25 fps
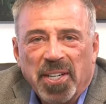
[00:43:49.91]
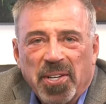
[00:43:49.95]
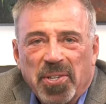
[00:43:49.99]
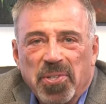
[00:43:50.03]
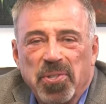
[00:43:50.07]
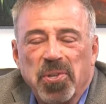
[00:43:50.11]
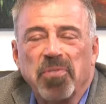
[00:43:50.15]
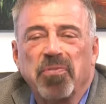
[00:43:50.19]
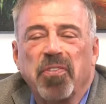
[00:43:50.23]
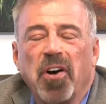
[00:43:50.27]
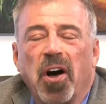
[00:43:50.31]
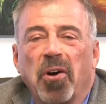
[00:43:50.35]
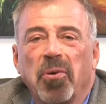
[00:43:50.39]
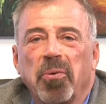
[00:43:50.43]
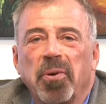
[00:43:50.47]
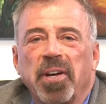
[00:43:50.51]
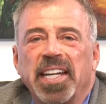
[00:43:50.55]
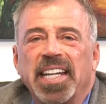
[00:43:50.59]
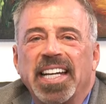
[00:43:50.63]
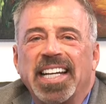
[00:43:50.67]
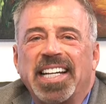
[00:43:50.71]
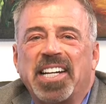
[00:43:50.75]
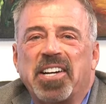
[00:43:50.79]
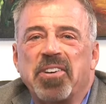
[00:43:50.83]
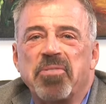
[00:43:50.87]
You've
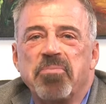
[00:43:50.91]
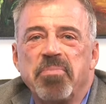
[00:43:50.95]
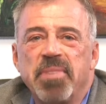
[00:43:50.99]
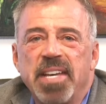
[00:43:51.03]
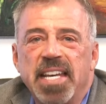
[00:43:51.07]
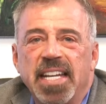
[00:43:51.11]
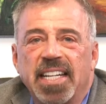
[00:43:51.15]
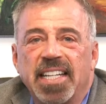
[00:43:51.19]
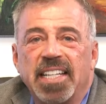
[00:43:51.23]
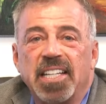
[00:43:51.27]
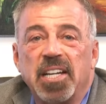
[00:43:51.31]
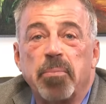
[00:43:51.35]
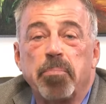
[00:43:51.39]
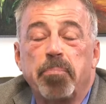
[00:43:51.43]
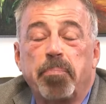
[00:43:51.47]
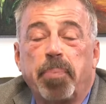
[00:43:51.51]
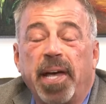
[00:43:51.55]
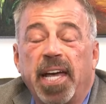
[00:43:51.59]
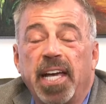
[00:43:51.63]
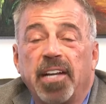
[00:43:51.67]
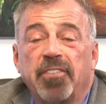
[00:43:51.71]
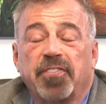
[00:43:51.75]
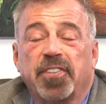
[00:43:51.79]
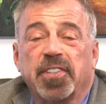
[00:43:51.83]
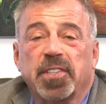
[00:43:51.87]
already committed and
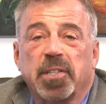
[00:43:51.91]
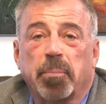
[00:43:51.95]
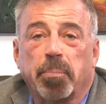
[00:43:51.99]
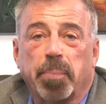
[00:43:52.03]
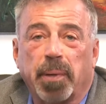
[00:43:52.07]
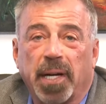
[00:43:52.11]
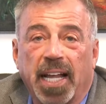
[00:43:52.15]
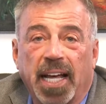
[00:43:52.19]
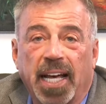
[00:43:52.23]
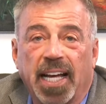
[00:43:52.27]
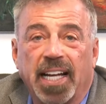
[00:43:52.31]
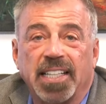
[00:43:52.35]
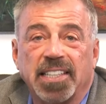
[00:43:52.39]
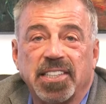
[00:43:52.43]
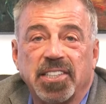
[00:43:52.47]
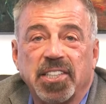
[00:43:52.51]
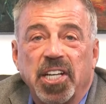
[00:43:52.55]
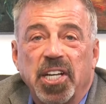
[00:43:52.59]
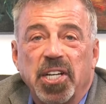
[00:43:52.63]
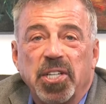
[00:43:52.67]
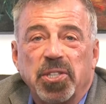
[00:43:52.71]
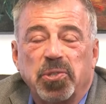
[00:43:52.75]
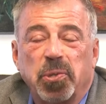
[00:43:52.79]
paid for the plans